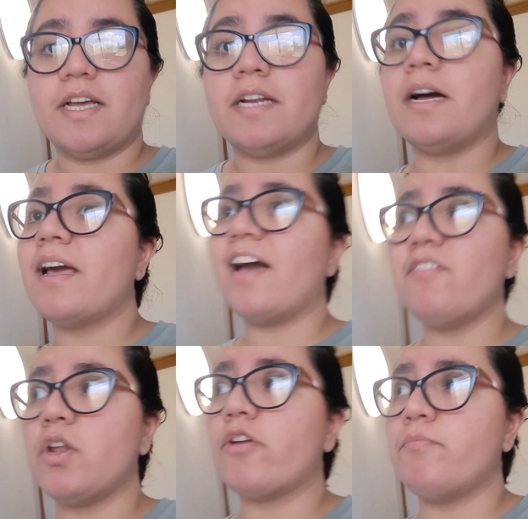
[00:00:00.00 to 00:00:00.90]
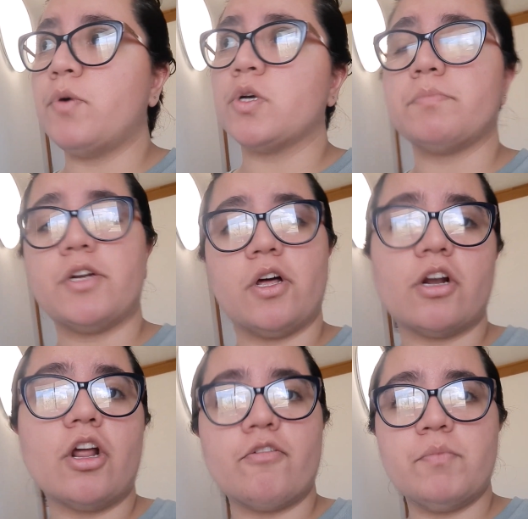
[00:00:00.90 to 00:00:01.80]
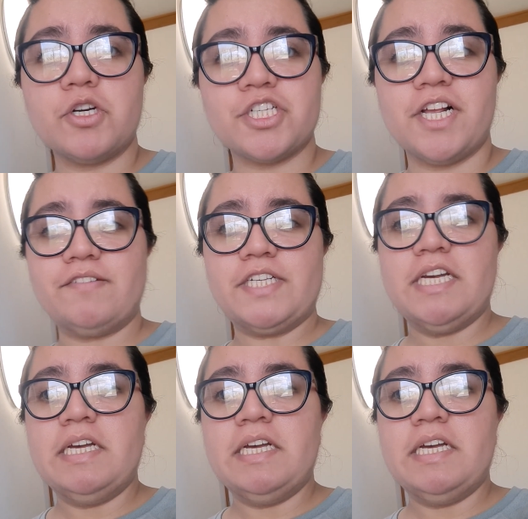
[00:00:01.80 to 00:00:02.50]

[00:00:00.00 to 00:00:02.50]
And I have a lot of books, but not a lot of bookshelves.